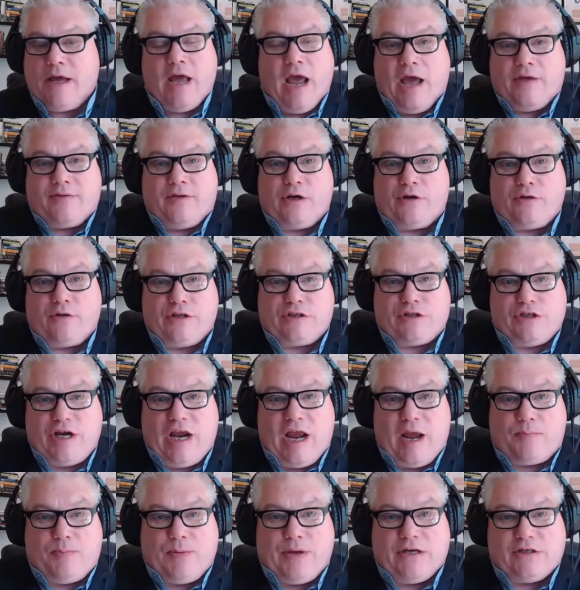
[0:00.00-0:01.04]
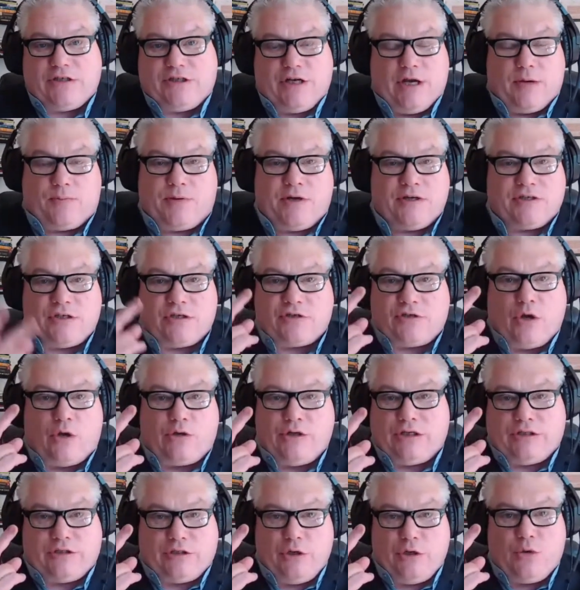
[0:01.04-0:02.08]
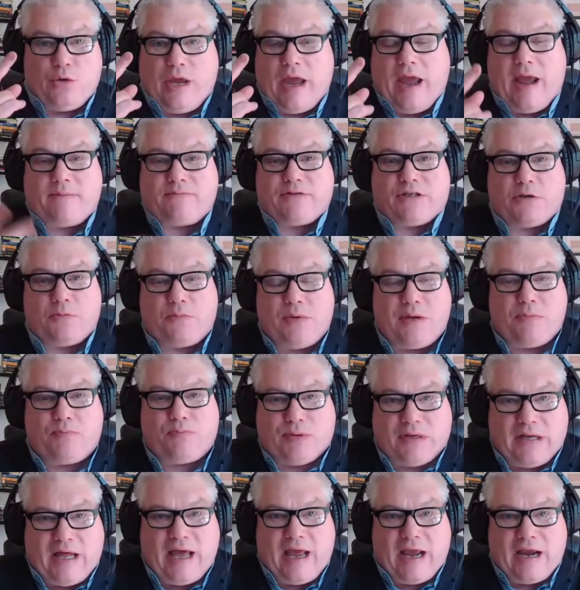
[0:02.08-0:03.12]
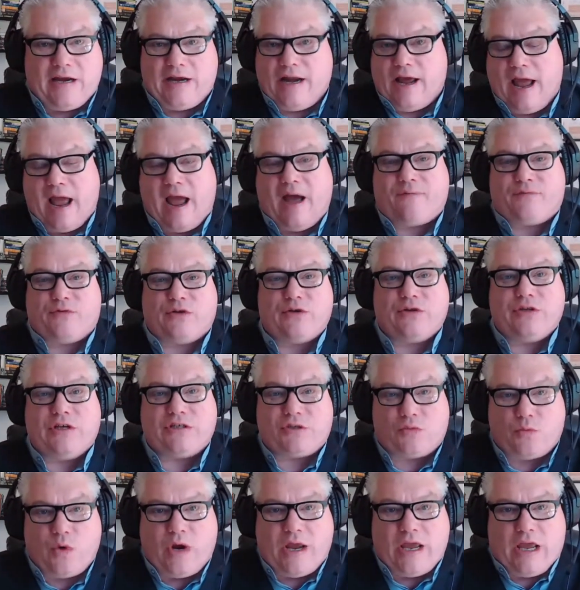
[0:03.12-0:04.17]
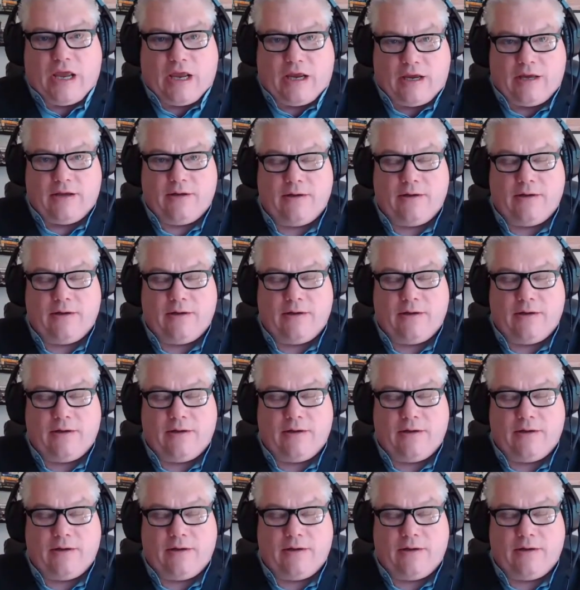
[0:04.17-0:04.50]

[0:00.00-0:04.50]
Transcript: and they're in the championship because there's only 2 games to be played after this week.